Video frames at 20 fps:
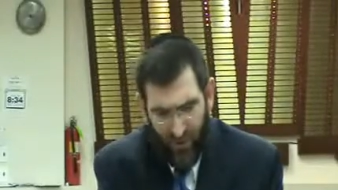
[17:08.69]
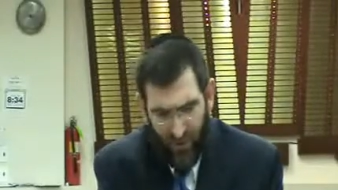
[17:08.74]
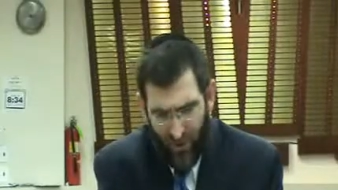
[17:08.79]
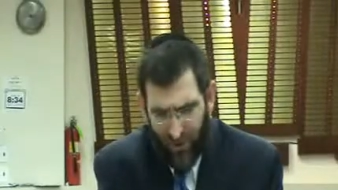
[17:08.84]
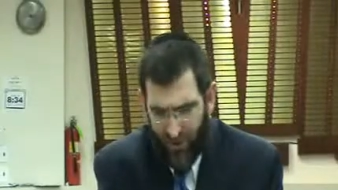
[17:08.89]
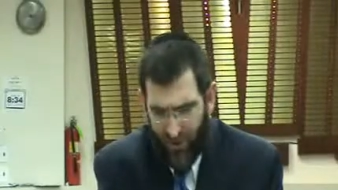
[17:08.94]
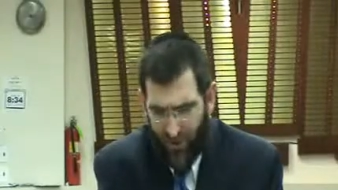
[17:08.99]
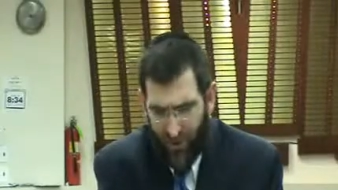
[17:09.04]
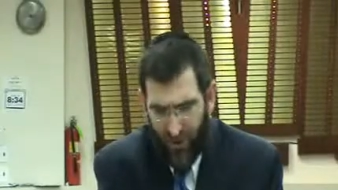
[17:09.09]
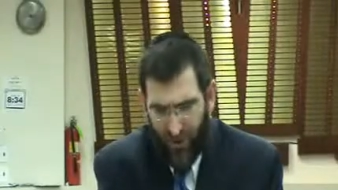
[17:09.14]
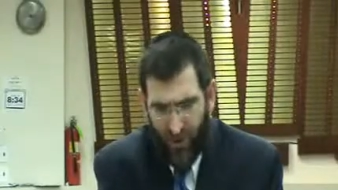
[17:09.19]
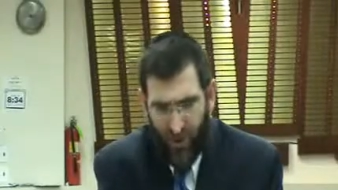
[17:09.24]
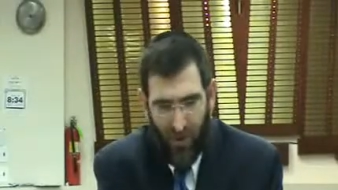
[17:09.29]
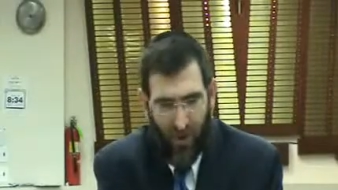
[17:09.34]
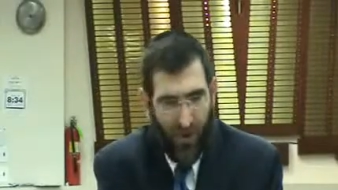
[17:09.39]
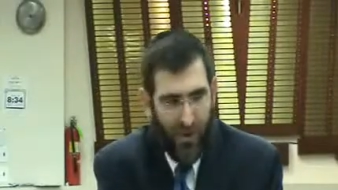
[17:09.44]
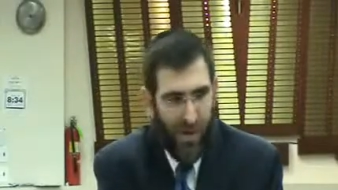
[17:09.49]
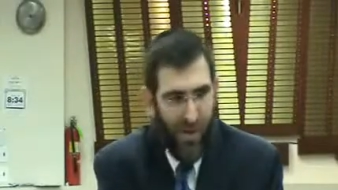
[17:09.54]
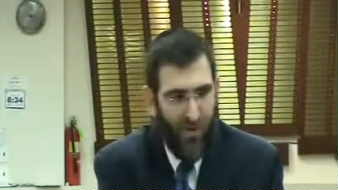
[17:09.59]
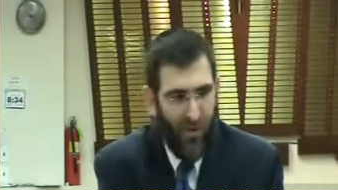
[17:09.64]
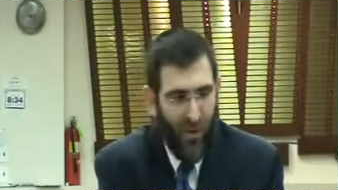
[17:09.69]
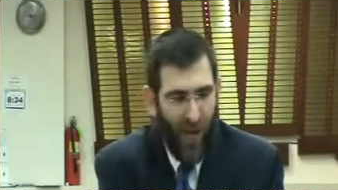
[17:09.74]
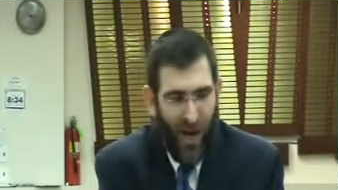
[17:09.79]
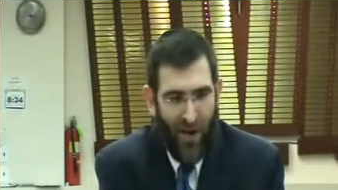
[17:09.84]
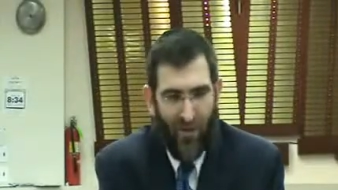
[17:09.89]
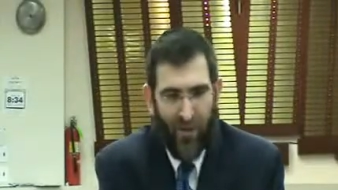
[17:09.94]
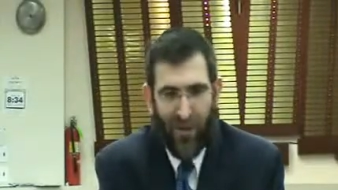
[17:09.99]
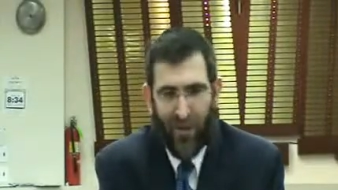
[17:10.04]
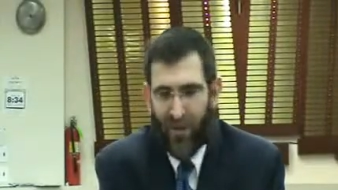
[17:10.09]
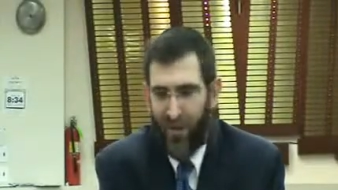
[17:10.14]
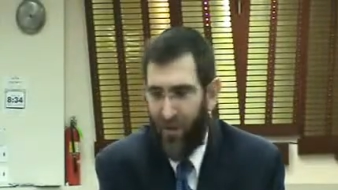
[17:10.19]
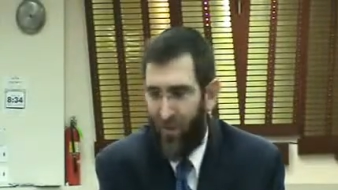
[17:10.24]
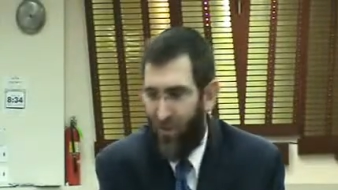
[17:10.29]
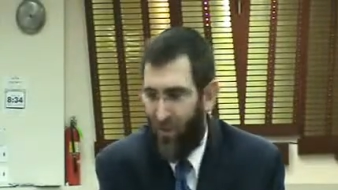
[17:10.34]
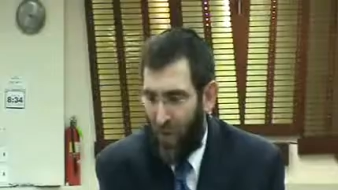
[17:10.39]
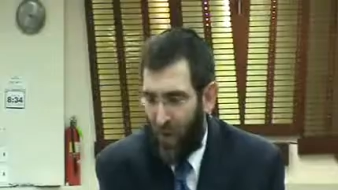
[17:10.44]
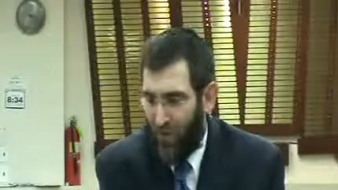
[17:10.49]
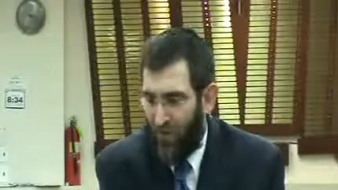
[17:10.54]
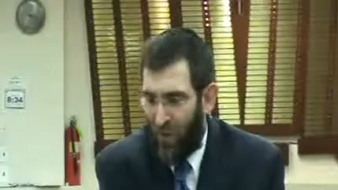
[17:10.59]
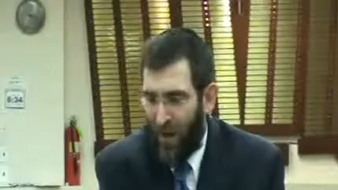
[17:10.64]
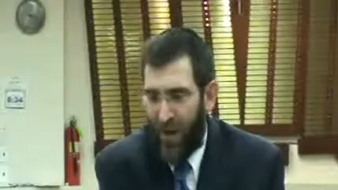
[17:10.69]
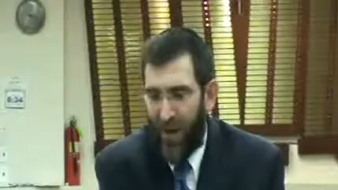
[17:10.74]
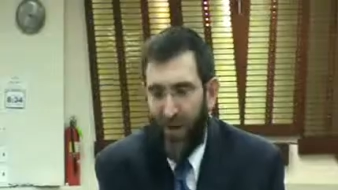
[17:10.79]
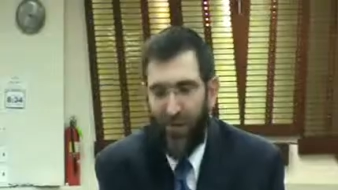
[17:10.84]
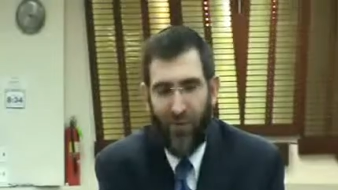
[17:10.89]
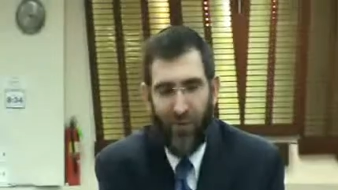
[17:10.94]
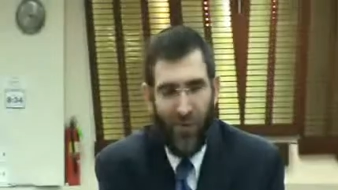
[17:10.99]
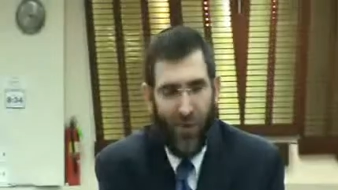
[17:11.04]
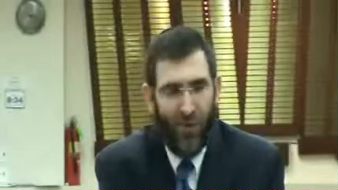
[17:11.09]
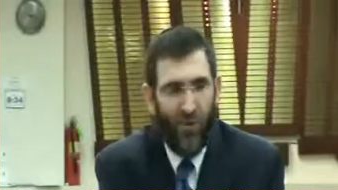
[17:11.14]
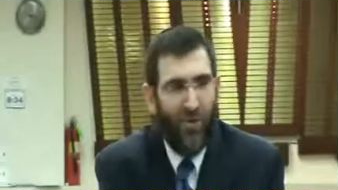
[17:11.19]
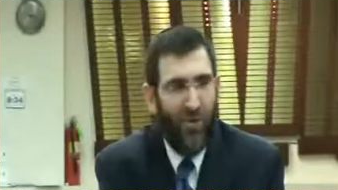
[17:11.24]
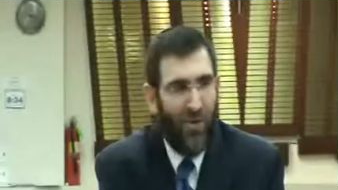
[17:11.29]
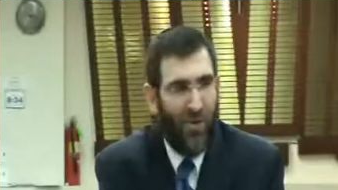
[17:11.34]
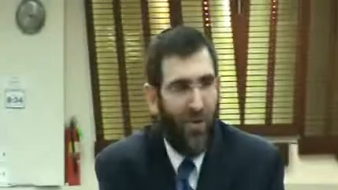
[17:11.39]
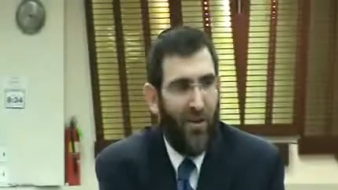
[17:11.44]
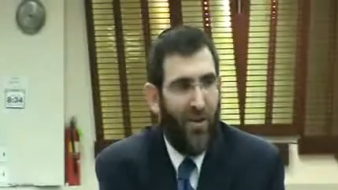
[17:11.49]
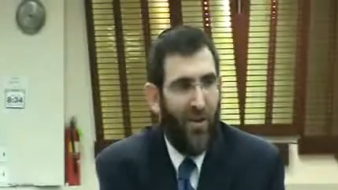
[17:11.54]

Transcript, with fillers: Good. Good. We know it's our Shabbos. Why Friday afternoon?